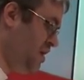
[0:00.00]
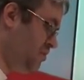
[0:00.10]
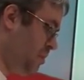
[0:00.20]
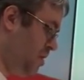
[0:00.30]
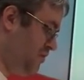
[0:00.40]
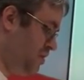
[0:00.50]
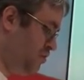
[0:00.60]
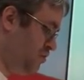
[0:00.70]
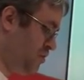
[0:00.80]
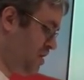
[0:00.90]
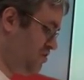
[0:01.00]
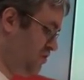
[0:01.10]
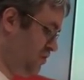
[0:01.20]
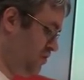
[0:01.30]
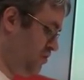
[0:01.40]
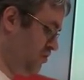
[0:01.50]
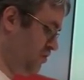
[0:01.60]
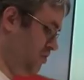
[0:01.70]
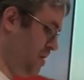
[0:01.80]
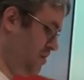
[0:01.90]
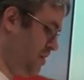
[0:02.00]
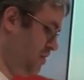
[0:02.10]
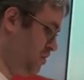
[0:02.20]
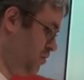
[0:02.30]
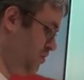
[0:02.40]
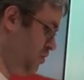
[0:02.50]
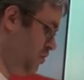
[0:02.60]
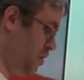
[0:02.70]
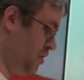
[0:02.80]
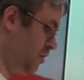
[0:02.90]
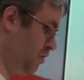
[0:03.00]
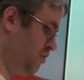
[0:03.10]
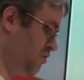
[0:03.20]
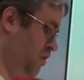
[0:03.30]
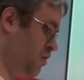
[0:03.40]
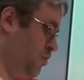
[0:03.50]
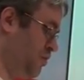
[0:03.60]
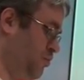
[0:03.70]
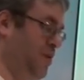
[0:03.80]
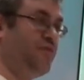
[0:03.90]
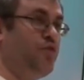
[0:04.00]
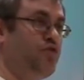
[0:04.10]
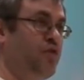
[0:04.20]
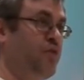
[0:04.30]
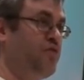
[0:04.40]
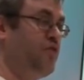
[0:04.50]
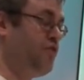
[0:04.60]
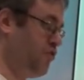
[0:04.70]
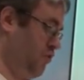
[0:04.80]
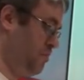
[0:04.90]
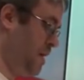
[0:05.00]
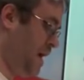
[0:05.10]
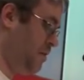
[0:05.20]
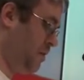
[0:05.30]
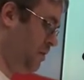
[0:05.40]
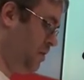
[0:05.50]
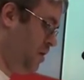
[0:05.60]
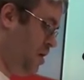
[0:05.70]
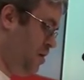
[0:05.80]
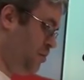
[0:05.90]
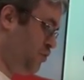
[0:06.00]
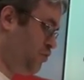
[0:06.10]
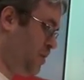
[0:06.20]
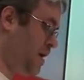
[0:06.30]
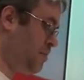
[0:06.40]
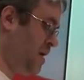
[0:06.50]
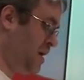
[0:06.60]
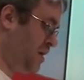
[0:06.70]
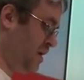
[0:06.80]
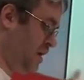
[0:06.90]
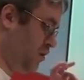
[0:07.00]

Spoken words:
As part of a new strategy for socialists, Michael Harrington was no longer concerned with the revolutionary seizure of power, but with pragmatic